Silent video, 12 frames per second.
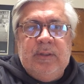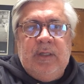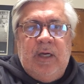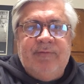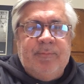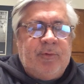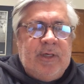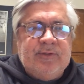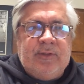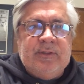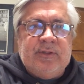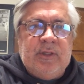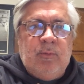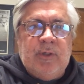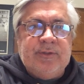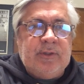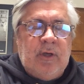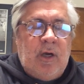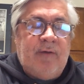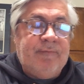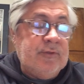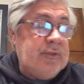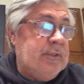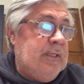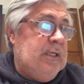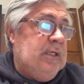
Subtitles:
of the presidency once in office.